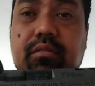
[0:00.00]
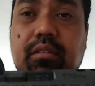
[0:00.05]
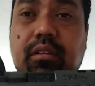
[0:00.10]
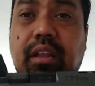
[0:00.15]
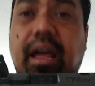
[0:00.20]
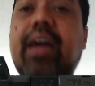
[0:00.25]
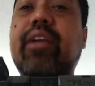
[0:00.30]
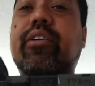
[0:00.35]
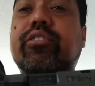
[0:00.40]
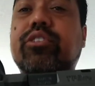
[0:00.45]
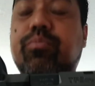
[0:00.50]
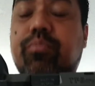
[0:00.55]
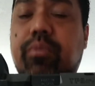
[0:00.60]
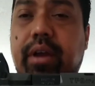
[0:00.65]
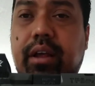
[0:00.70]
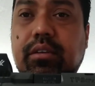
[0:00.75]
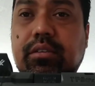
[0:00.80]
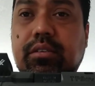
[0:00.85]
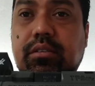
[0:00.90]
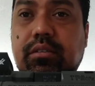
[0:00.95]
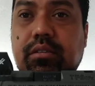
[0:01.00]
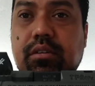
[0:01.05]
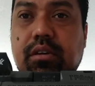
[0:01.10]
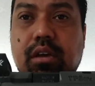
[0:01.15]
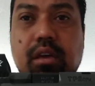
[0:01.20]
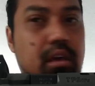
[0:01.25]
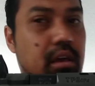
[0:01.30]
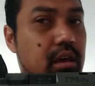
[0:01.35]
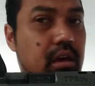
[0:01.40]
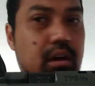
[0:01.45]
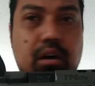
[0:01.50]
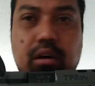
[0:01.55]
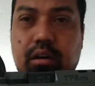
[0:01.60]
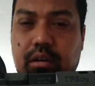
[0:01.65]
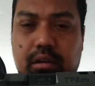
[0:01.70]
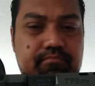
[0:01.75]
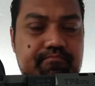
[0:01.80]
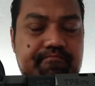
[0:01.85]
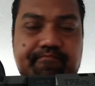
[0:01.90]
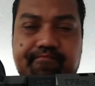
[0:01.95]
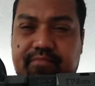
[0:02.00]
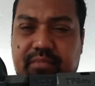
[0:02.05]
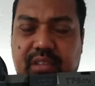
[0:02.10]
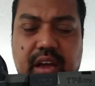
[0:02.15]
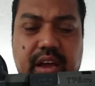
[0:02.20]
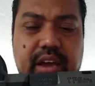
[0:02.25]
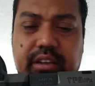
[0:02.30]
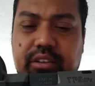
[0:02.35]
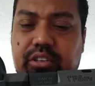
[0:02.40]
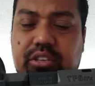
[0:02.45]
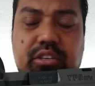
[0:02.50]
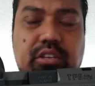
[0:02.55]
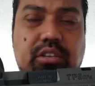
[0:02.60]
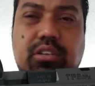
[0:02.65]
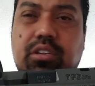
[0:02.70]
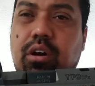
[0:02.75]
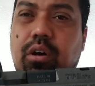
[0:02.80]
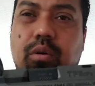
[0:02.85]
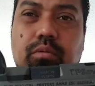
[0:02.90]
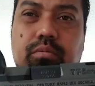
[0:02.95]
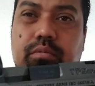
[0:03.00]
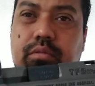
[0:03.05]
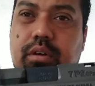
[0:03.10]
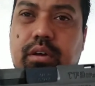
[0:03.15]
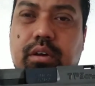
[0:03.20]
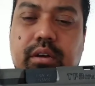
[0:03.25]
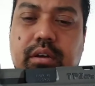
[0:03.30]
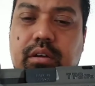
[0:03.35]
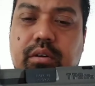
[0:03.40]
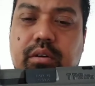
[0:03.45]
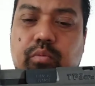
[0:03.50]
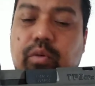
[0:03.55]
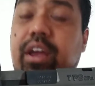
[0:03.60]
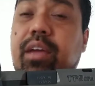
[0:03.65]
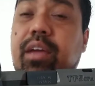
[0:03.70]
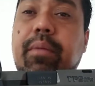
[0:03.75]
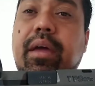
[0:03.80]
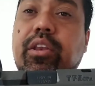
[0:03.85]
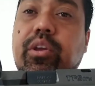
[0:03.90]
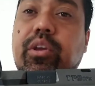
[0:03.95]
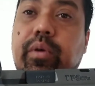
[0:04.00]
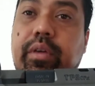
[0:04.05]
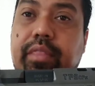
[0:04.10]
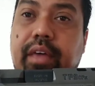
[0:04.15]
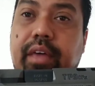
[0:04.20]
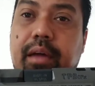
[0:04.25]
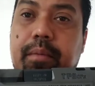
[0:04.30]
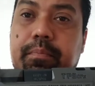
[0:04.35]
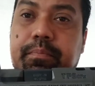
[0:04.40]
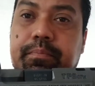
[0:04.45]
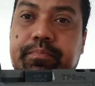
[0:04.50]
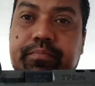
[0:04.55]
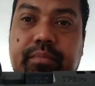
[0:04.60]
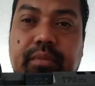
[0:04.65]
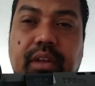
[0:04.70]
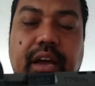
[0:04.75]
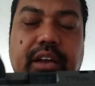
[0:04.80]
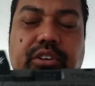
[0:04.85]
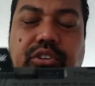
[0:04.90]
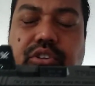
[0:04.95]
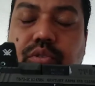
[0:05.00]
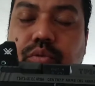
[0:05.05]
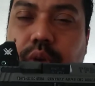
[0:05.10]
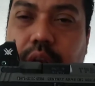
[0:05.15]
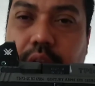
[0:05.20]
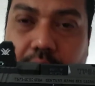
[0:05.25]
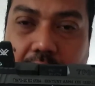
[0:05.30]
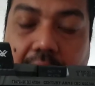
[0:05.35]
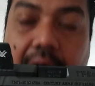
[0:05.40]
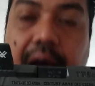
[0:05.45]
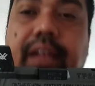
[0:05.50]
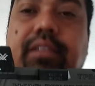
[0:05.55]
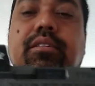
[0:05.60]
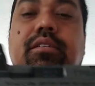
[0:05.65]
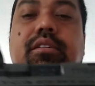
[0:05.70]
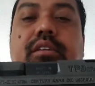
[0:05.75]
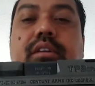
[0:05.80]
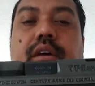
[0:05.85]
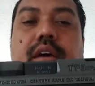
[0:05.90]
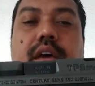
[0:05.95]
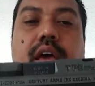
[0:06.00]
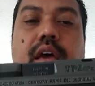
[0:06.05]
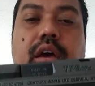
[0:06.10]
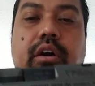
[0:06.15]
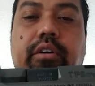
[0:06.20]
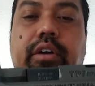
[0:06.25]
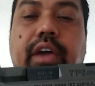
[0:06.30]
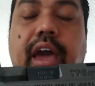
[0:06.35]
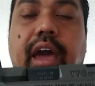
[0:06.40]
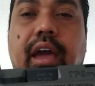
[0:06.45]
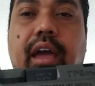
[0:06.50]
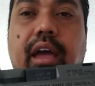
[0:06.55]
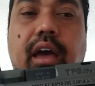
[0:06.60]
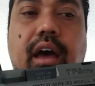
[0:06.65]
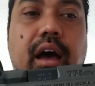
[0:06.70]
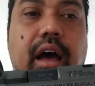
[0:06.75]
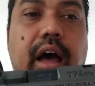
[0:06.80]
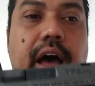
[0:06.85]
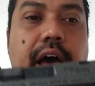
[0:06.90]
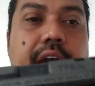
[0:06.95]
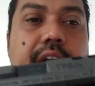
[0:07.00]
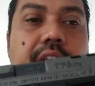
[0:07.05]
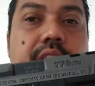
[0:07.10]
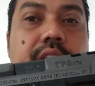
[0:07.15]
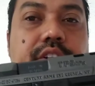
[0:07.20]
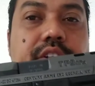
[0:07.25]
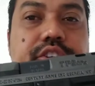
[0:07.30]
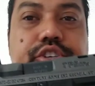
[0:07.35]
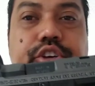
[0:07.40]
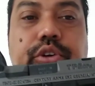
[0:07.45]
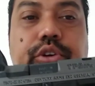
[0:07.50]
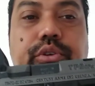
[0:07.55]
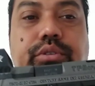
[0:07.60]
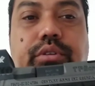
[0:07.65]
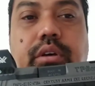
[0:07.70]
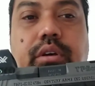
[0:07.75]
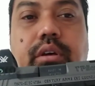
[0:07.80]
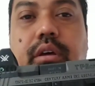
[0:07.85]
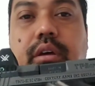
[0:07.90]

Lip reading: lighter springs. I don't recommend doing that. I do not. Okay, I shoot